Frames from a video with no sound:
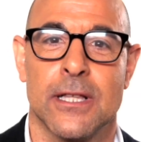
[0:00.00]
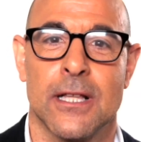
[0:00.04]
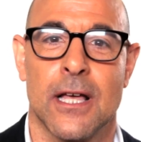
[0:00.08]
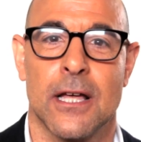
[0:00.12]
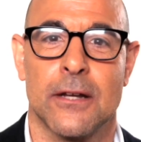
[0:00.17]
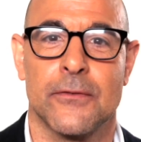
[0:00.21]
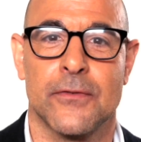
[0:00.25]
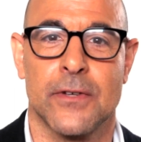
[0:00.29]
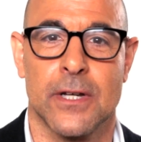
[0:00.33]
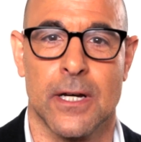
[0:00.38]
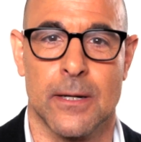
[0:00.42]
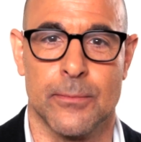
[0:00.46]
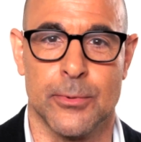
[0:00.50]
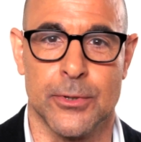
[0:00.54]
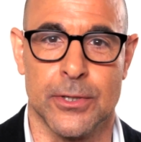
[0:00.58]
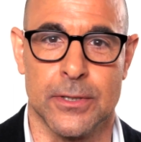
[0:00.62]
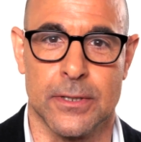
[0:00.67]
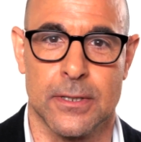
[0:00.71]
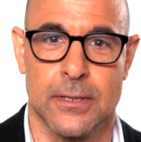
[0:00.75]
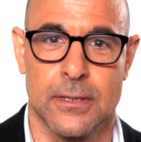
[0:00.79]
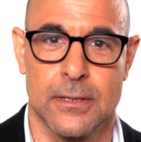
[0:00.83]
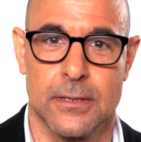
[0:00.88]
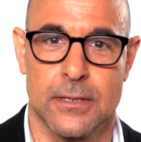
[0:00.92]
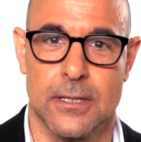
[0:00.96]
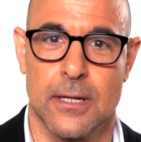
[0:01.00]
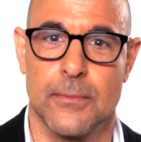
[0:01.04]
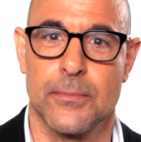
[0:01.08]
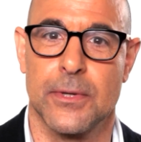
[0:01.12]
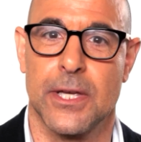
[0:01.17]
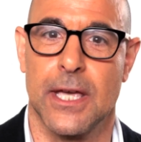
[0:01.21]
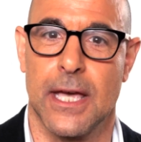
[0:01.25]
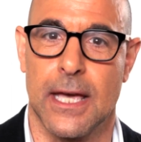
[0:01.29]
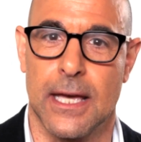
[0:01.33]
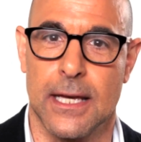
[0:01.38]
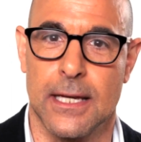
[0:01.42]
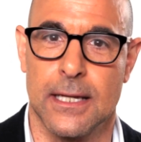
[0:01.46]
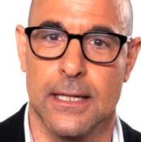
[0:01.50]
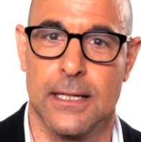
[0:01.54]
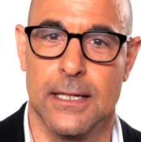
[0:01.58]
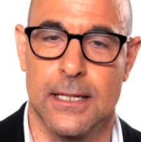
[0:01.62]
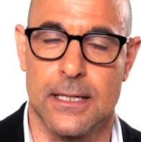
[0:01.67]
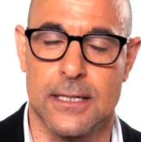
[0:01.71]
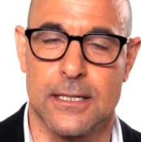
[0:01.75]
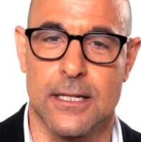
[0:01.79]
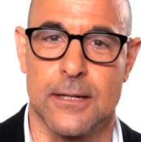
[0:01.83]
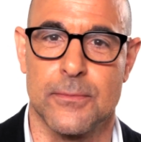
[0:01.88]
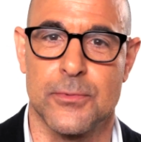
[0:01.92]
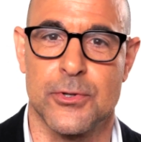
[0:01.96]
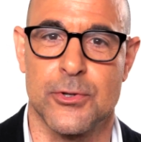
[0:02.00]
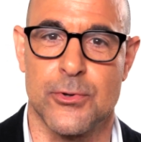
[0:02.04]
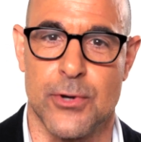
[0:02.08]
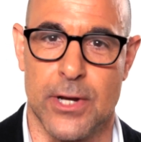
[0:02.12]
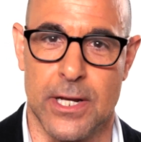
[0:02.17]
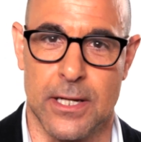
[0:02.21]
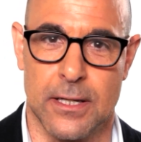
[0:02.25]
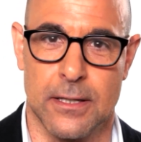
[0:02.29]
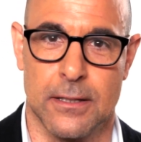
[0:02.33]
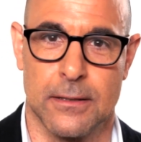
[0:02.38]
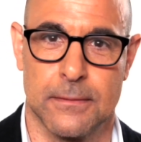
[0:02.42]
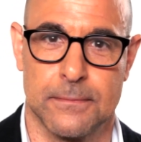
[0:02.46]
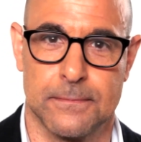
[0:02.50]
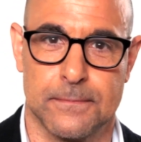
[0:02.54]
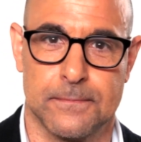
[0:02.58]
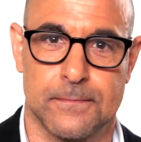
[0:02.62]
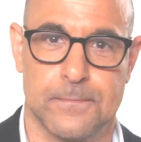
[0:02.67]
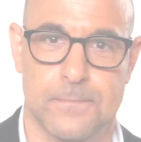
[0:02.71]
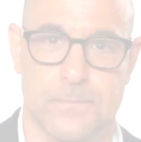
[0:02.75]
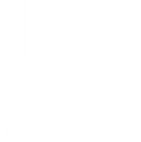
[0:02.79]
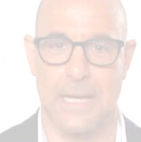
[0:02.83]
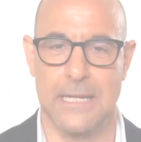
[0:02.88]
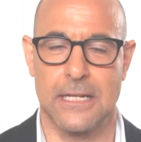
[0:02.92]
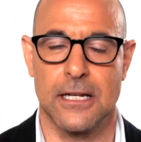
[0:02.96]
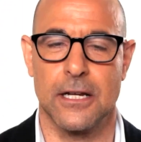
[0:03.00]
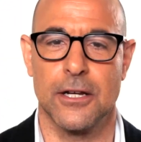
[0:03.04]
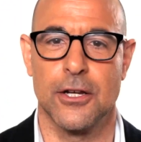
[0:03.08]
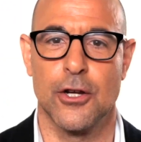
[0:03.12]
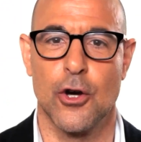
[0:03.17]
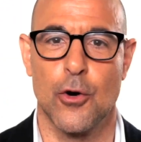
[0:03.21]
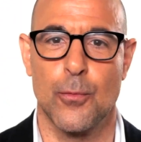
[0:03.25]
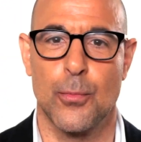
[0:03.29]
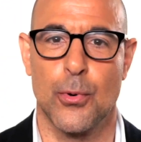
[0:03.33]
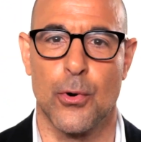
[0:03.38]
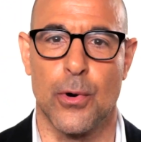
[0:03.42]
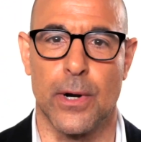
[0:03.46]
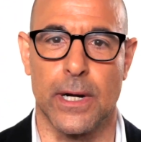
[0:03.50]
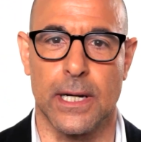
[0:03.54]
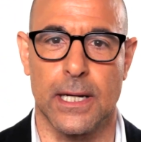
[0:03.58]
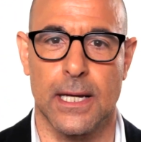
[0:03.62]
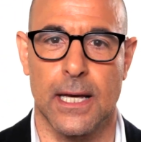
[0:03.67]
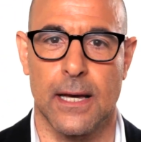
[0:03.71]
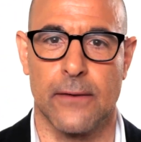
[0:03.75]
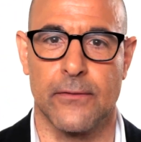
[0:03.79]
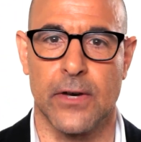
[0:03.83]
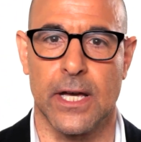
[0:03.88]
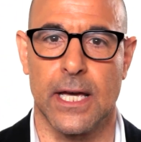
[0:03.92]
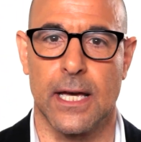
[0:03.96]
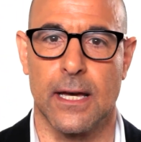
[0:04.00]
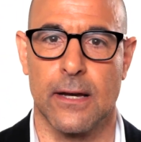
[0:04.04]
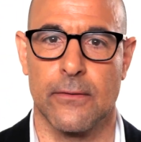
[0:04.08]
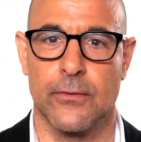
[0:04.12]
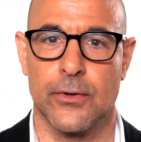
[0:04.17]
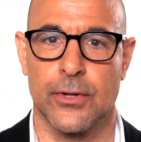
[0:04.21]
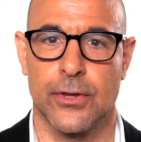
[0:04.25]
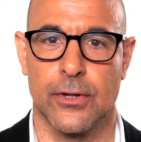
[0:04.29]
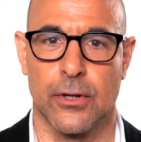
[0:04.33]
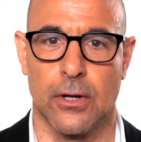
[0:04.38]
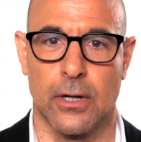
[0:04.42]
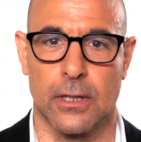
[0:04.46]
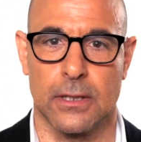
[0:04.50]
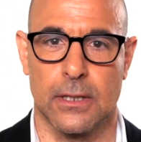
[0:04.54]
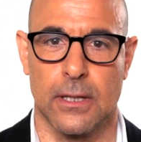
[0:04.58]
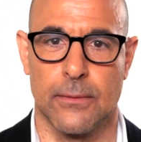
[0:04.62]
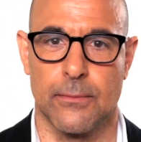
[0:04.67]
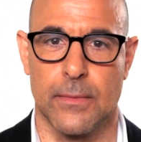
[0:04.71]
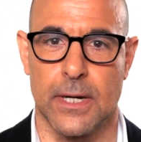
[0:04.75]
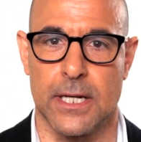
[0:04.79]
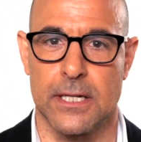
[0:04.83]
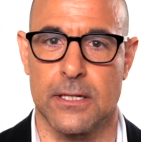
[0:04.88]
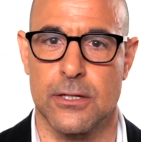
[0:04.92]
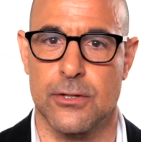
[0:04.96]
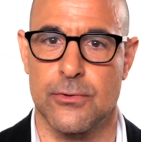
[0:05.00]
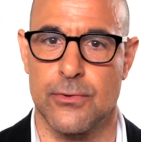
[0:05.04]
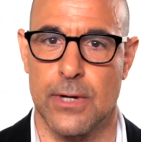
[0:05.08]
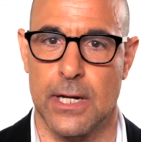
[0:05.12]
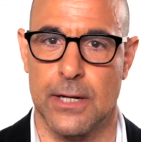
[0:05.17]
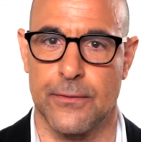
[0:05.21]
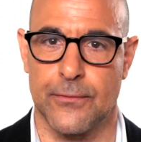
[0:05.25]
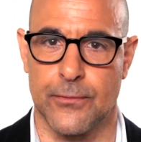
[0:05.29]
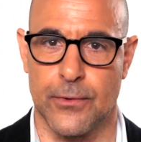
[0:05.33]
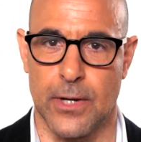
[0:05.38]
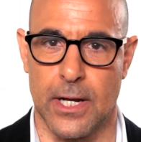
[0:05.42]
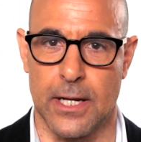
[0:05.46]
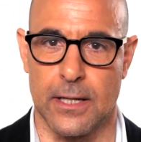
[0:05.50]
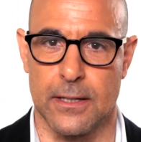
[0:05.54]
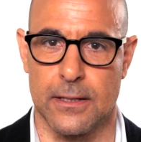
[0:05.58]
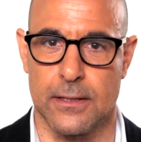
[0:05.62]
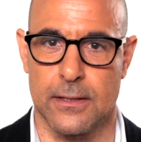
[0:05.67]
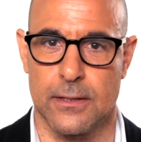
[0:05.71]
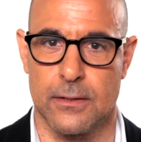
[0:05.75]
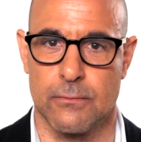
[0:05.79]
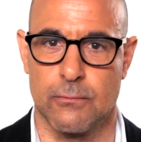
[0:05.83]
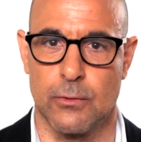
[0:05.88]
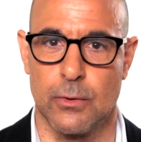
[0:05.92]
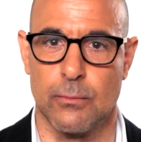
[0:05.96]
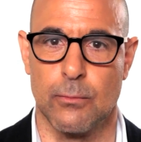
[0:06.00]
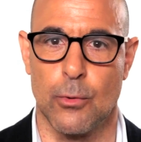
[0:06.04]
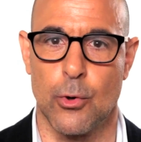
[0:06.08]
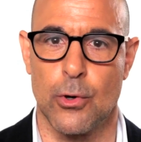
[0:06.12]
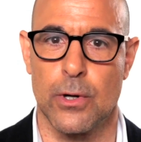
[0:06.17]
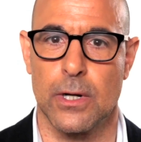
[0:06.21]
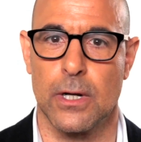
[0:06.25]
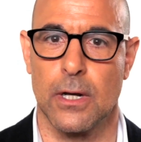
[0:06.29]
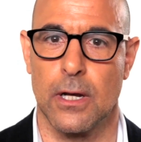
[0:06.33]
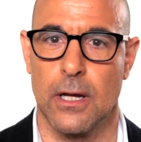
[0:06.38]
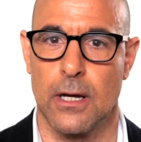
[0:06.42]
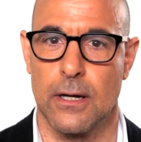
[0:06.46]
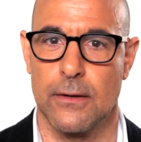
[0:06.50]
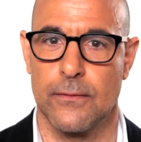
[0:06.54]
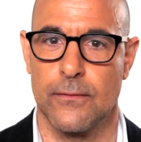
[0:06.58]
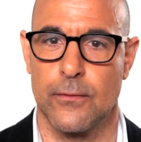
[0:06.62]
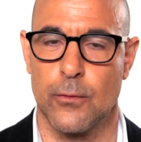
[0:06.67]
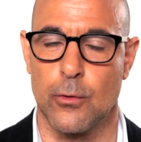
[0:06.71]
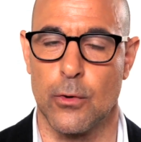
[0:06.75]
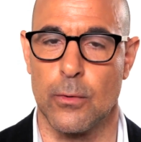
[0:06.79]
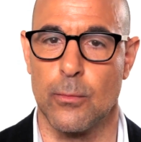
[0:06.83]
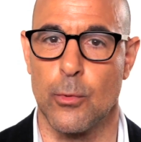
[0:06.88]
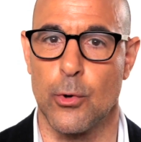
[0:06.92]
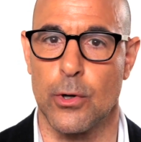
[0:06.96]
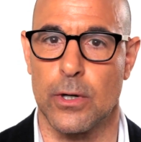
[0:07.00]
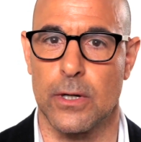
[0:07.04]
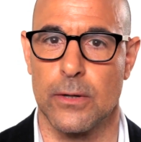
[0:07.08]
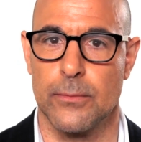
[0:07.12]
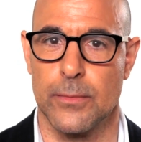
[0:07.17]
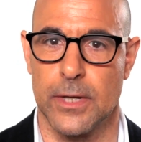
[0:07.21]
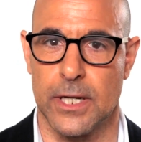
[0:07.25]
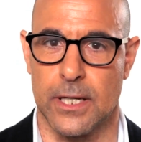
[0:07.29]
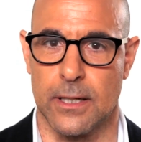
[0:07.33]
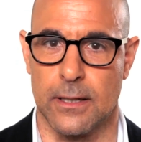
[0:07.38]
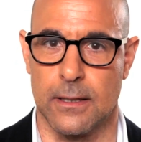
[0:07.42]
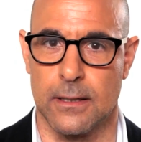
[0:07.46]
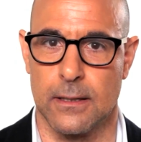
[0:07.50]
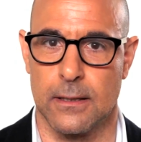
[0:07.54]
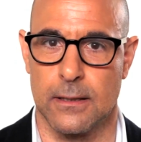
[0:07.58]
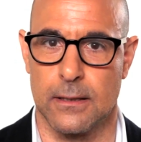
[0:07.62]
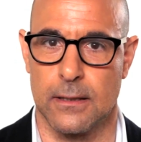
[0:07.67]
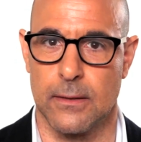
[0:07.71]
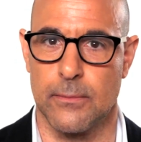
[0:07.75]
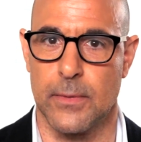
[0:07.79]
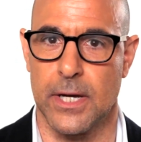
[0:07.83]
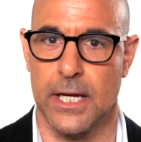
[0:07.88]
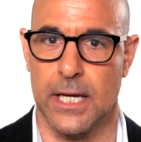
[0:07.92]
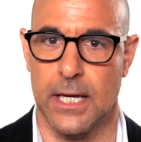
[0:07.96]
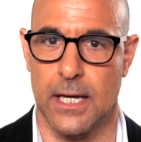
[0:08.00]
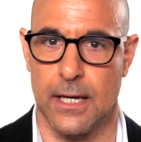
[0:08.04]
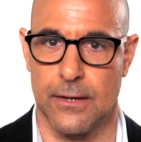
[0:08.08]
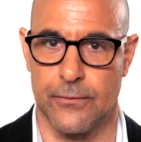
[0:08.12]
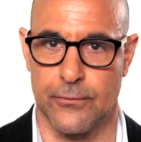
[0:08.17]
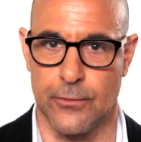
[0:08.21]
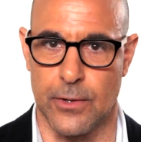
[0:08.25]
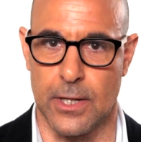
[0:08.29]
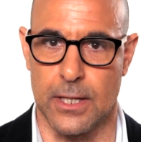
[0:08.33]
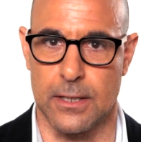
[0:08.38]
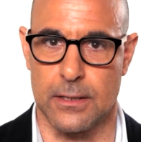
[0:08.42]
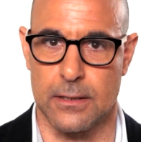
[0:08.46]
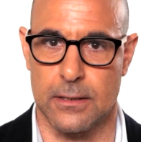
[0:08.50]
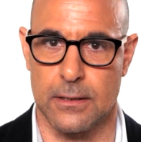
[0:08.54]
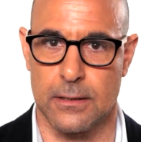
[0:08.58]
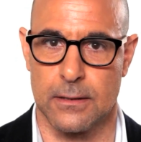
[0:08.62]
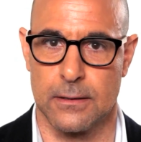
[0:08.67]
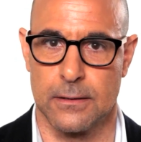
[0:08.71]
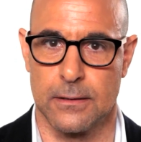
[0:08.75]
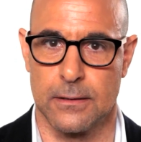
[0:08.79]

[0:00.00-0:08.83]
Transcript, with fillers: lot of couples, some gay and some straight. And at no point have I ever thought that my straight friends were more in love or more committed than my gay friends.